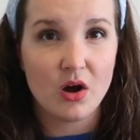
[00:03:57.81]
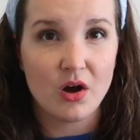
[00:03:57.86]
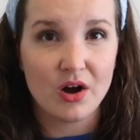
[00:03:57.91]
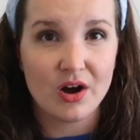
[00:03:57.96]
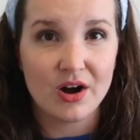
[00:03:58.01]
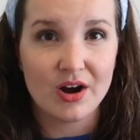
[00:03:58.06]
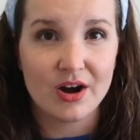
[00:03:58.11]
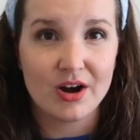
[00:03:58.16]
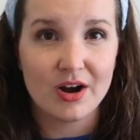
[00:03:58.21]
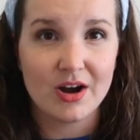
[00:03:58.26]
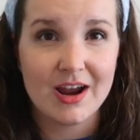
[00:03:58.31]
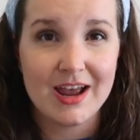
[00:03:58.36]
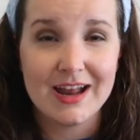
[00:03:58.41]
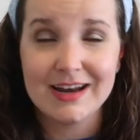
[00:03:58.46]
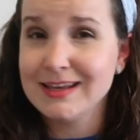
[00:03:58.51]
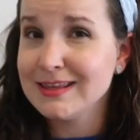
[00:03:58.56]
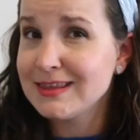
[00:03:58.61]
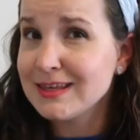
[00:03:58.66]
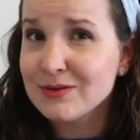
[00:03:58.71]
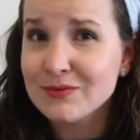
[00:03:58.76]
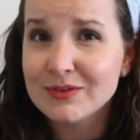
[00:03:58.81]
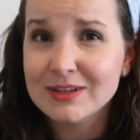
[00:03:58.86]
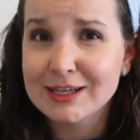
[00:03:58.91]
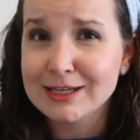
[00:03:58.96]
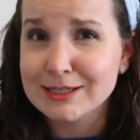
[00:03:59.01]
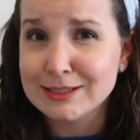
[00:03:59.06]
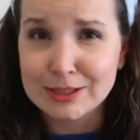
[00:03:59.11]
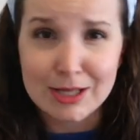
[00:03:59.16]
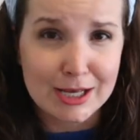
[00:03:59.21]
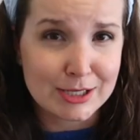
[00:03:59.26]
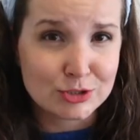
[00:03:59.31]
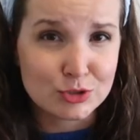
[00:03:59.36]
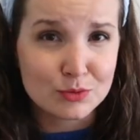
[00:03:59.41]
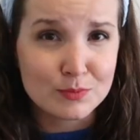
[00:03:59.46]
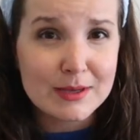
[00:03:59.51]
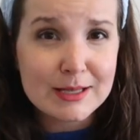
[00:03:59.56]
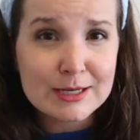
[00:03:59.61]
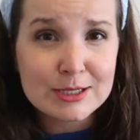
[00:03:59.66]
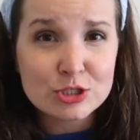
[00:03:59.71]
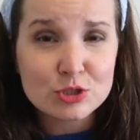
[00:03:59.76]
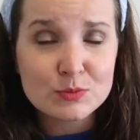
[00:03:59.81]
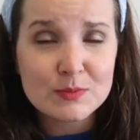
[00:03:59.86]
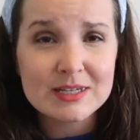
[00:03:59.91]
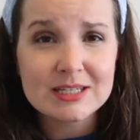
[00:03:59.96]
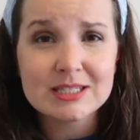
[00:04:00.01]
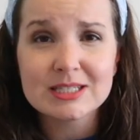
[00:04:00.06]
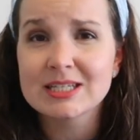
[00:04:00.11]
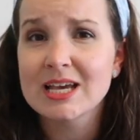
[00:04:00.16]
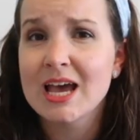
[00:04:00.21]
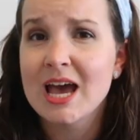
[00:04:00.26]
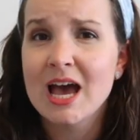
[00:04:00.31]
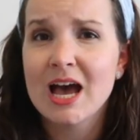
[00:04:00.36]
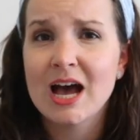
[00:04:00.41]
are anything related to classroom management,